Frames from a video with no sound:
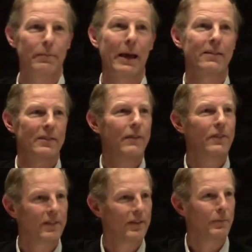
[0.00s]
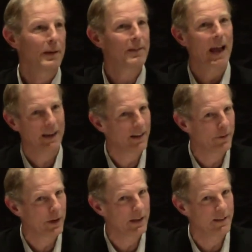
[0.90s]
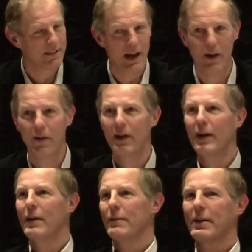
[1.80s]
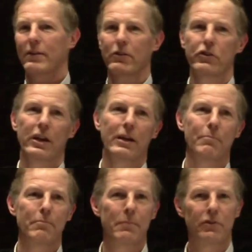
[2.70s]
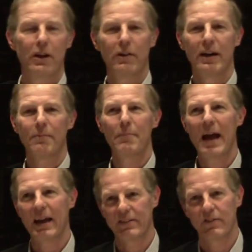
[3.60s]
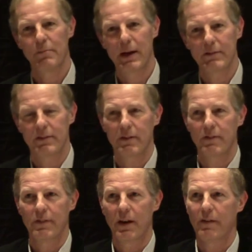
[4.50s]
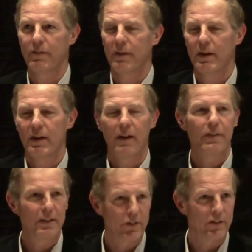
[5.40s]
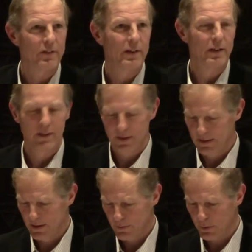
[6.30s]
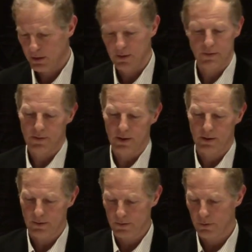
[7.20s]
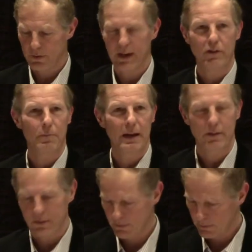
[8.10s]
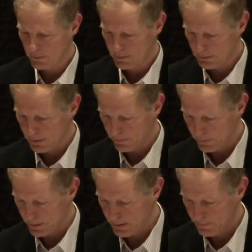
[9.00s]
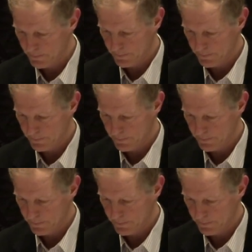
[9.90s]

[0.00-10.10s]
The banks love the system exactly the way it is now because they're gener- generating massive amounts of, of, of interest, which is uh, so detrimental to, to everyone.